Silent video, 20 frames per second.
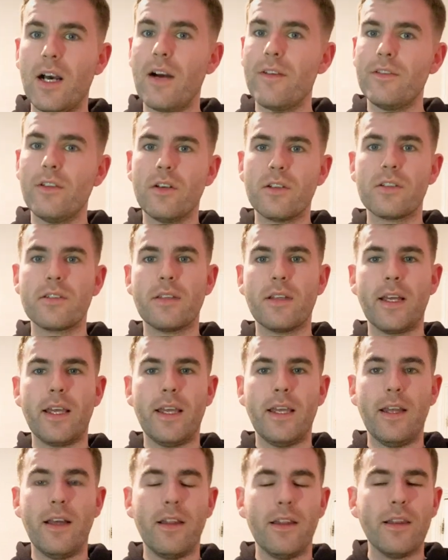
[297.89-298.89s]
I've lost
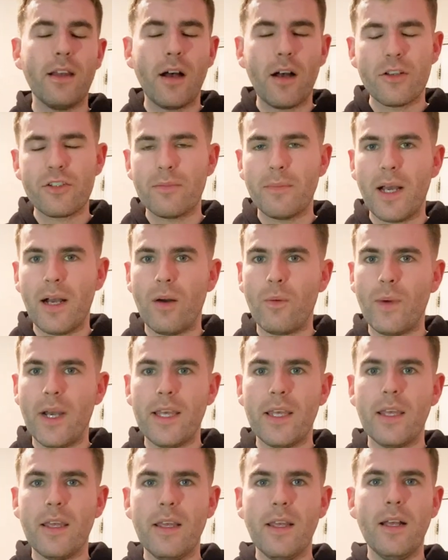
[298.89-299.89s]
a, a, large amount of
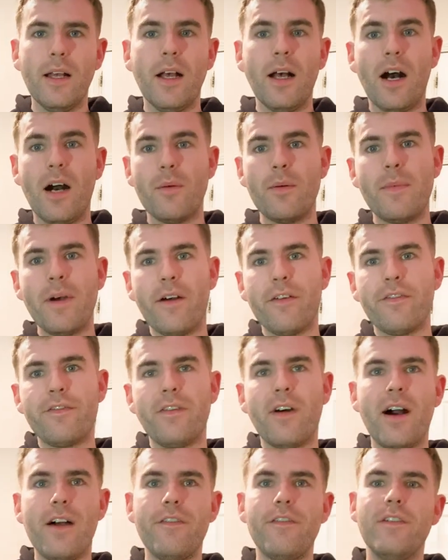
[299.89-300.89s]
weight. I'm about
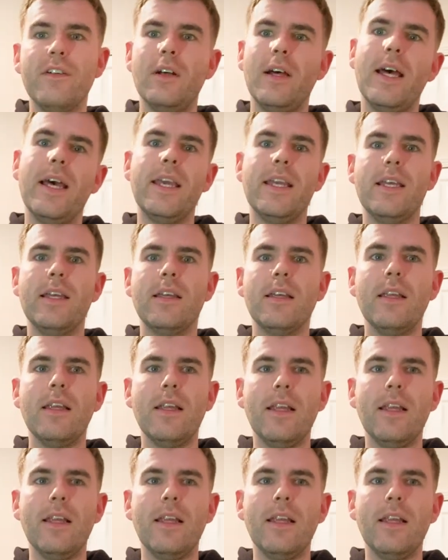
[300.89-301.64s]
five foot eight.